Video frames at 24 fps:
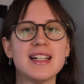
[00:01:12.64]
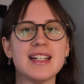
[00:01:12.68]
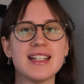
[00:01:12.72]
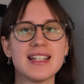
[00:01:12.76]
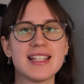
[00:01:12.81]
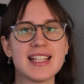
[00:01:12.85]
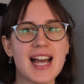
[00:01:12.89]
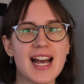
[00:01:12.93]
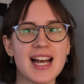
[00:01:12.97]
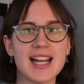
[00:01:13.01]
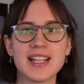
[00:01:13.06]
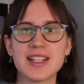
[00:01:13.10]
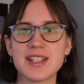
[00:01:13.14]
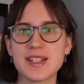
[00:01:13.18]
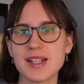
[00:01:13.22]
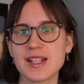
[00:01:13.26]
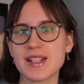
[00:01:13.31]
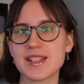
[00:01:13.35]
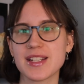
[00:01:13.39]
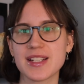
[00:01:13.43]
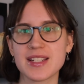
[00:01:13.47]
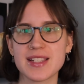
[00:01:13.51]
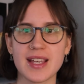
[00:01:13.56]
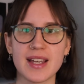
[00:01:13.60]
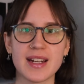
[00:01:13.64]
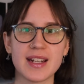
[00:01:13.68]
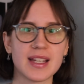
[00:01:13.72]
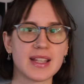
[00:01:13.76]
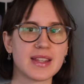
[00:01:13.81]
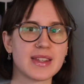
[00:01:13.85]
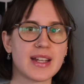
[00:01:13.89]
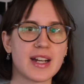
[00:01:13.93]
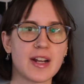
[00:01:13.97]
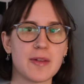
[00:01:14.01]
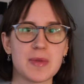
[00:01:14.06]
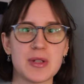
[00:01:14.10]
yeah, it's exciting
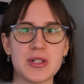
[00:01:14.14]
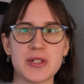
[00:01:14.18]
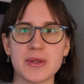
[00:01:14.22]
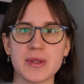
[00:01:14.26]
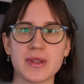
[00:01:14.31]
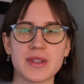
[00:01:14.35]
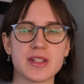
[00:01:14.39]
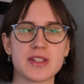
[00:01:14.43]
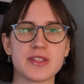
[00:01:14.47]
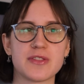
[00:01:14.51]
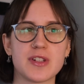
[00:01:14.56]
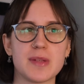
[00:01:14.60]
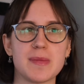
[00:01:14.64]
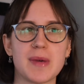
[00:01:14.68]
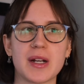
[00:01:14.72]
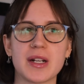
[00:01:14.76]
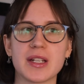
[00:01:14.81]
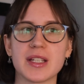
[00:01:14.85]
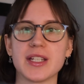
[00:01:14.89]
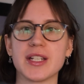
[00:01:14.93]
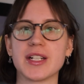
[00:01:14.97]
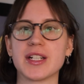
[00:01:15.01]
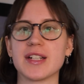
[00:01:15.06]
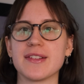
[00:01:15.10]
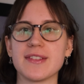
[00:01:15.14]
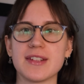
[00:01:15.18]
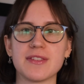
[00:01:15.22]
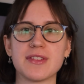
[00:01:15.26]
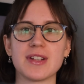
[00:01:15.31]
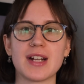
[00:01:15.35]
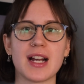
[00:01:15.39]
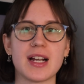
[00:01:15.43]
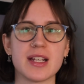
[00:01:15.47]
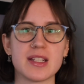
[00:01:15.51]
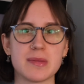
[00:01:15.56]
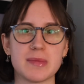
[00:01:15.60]
that I've been doing this for about a year, even if it
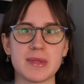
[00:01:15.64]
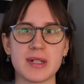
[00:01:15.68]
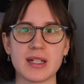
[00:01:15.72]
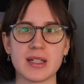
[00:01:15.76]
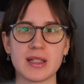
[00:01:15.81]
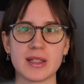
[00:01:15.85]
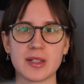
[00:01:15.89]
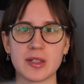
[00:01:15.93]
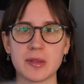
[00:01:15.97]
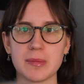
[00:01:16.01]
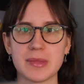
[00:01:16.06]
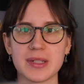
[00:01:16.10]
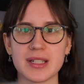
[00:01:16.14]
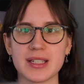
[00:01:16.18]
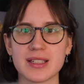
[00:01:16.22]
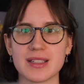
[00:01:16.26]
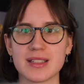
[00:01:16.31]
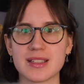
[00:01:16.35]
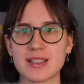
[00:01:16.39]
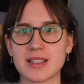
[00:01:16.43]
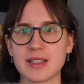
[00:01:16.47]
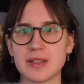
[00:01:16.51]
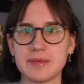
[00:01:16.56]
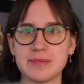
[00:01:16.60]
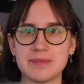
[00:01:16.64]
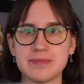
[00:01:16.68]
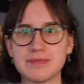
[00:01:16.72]
has been a little bit,